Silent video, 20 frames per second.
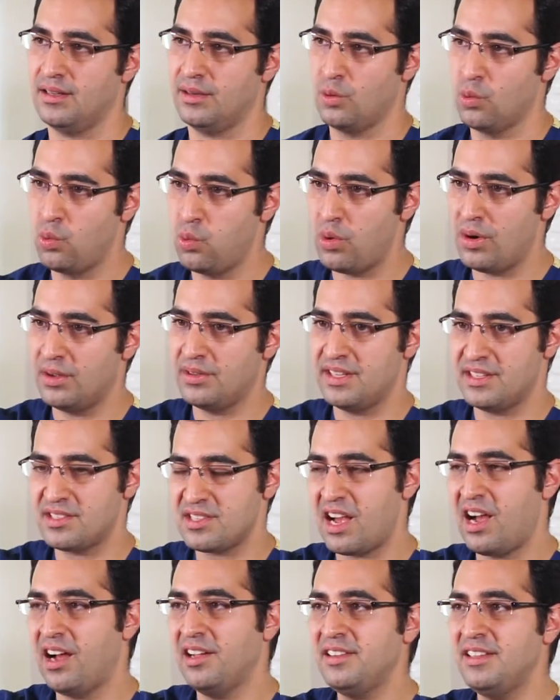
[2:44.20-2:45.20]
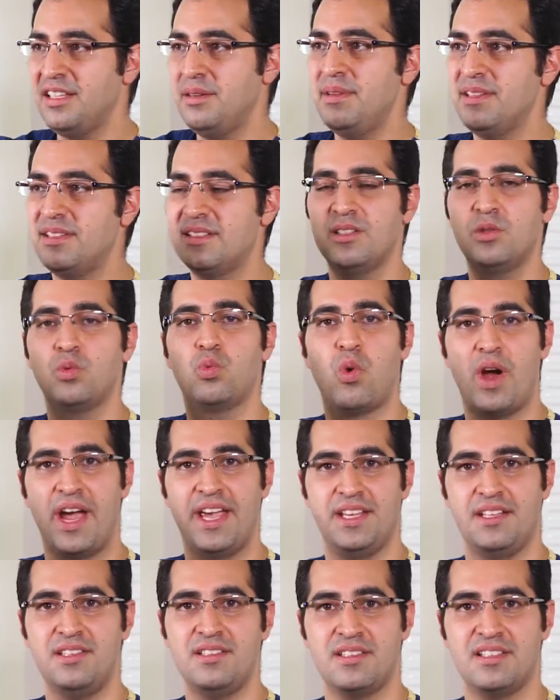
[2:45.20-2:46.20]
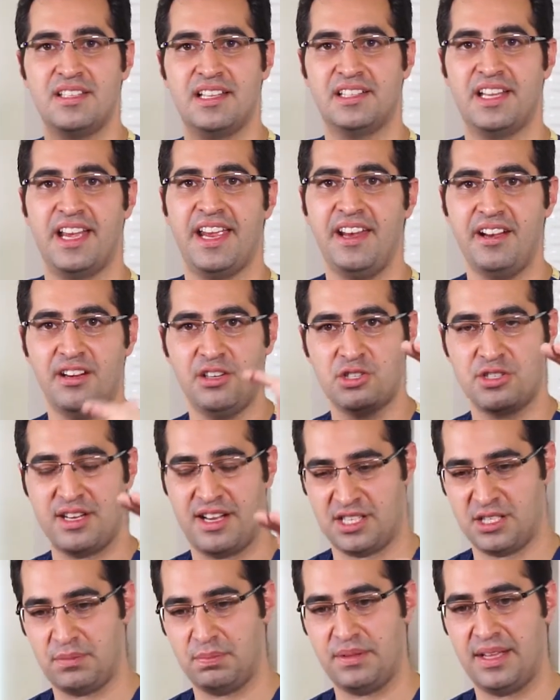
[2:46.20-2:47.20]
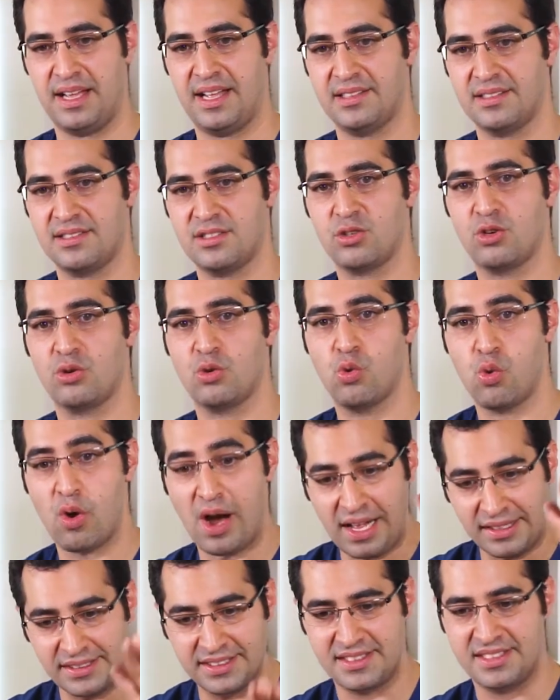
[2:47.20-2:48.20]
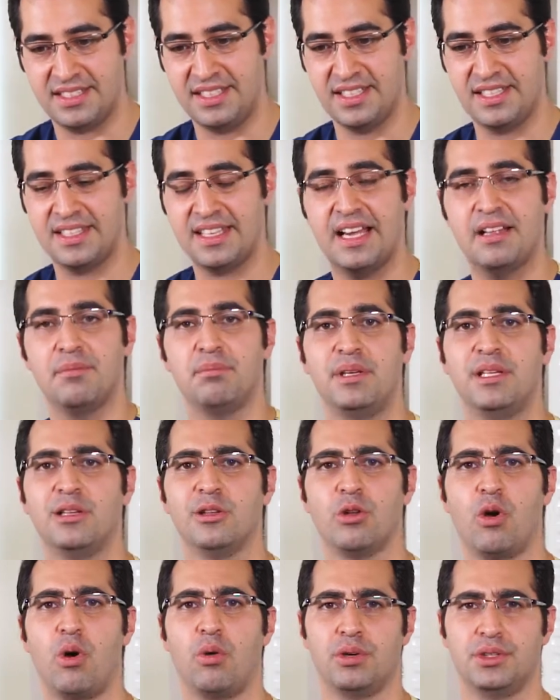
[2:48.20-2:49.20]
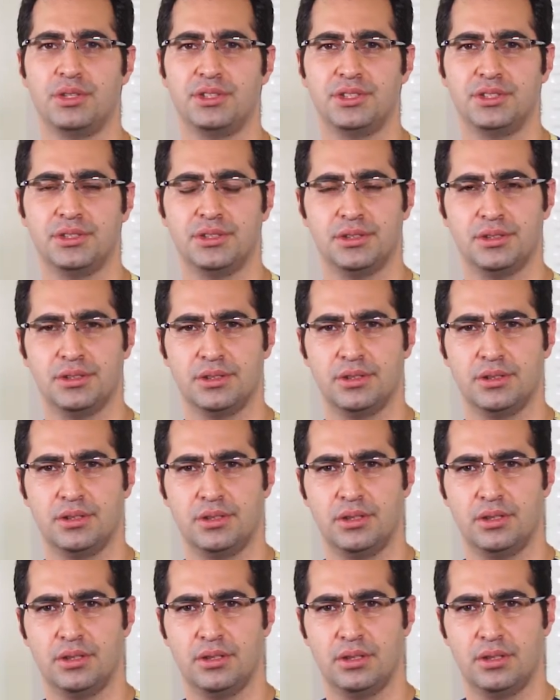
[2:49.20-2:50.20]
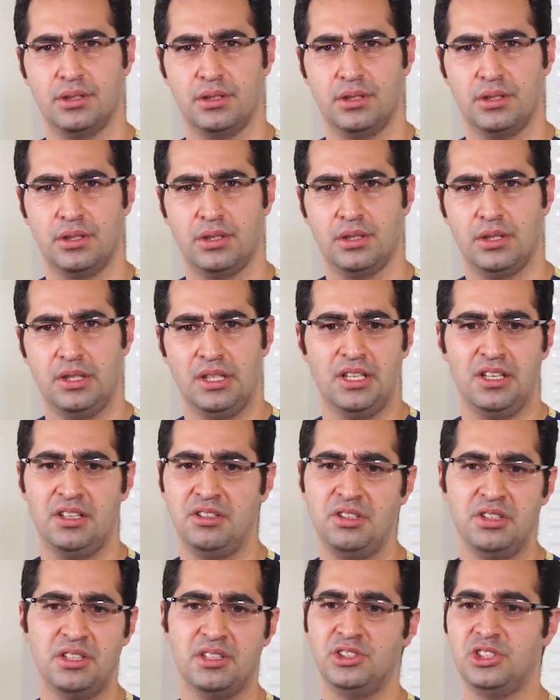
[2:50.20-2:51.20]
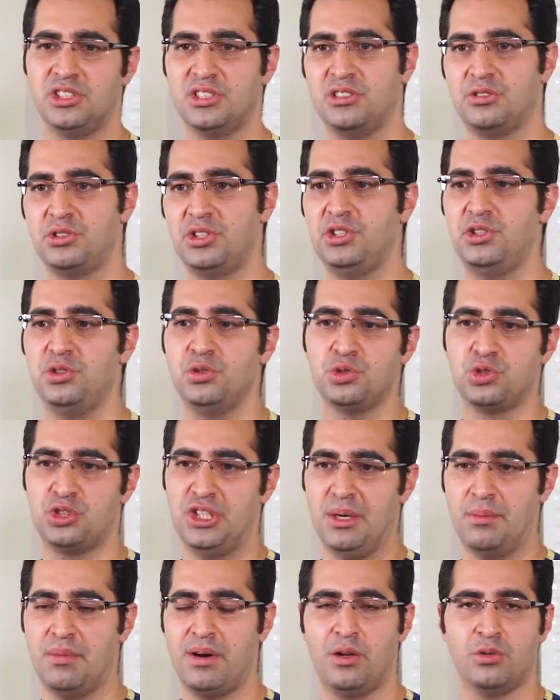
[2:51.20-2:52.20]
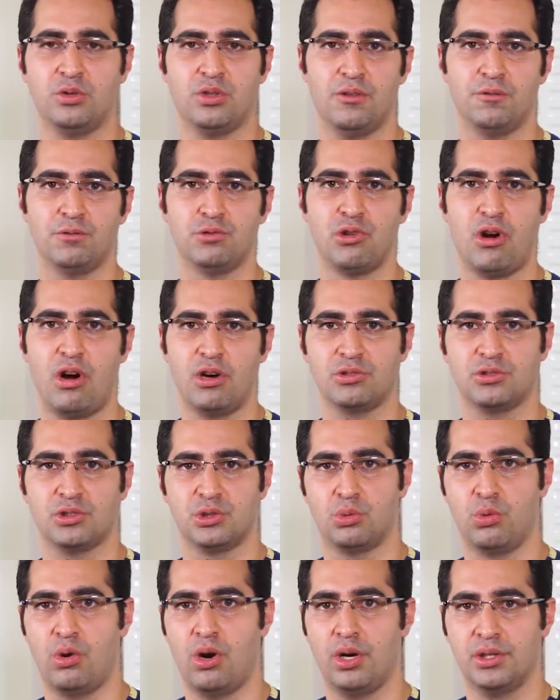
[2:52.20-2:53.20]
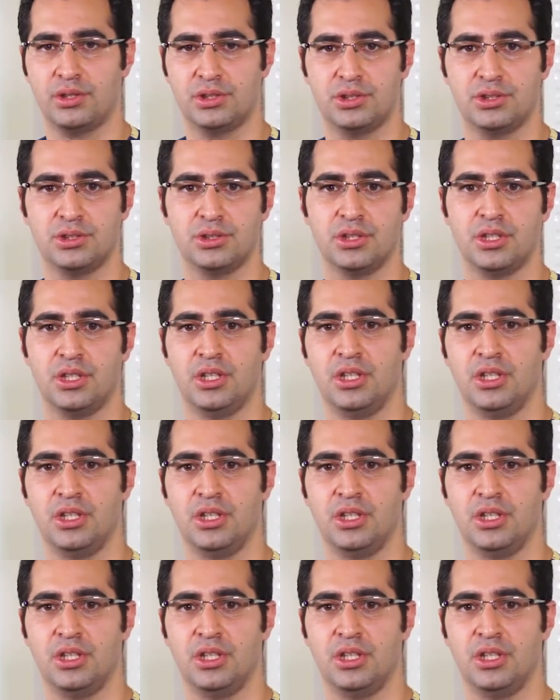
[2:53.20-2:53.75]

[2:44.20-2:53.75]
ways that the hair transplant's quality can be lowered. You can just reduce the amount of doctor works.